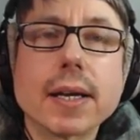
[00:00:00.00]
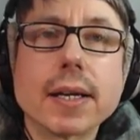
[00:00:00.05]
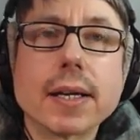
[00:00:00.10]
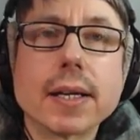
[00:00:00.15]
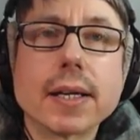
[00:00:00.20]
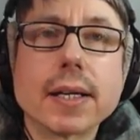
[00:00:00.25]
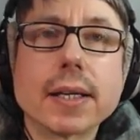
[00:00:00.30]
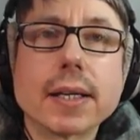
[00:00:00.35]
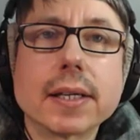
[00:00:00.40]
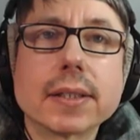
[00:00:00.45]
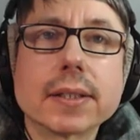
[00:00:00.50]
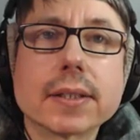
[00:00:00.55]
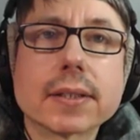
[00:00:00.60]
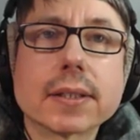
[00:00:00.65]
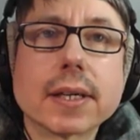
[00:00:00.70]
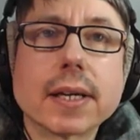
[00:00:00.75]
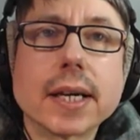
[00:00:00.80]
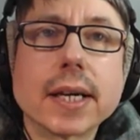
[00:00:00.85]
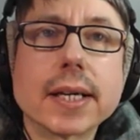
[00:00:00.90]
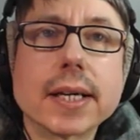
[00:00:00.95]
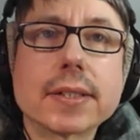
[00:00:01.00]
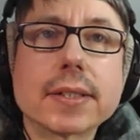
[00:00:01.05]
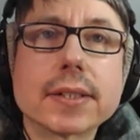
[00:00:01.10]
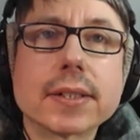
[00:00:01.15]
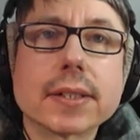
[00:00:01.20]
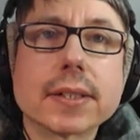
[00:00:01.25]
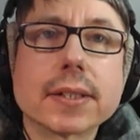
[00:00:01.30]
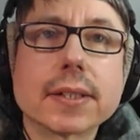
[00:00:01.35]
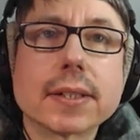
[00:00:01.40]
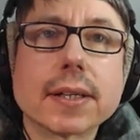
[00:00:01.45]
And
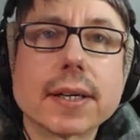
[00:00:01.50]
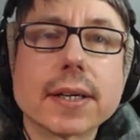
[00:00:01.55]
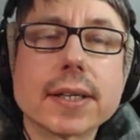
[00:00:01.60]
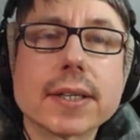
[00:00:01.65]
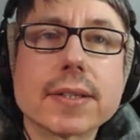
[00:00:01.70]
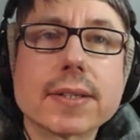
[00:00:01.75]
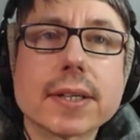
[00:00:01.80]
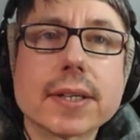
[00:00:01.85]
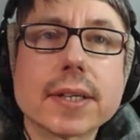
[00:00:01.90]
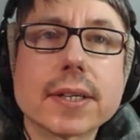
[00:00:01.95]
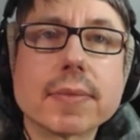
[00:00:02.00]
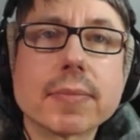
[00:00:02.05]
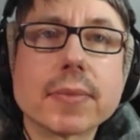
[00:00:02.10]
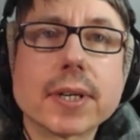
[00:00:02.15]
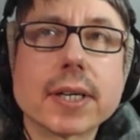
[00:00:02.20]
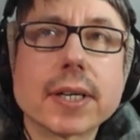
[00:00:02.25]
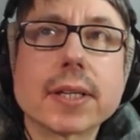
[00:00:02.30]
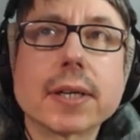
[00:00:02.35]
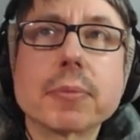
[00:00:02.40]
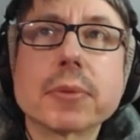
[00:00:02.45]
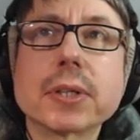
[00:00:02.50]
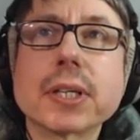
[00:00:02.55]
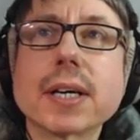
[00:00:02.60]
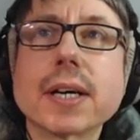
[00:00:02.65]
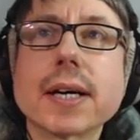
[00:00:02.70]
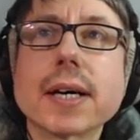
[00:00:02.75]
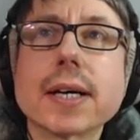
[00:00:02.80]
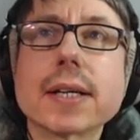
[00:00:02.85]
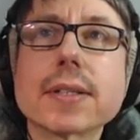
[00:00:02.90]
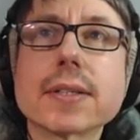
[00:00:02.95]
80 and 90, and then we
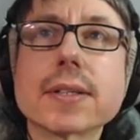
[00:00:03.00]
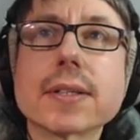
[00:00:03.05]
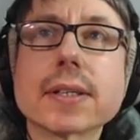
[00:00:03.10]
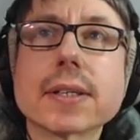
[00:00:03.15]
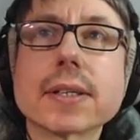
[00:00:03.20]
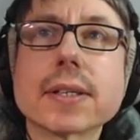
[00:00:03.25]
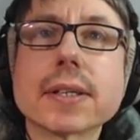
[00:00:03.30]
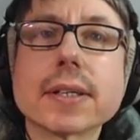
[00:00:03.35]
had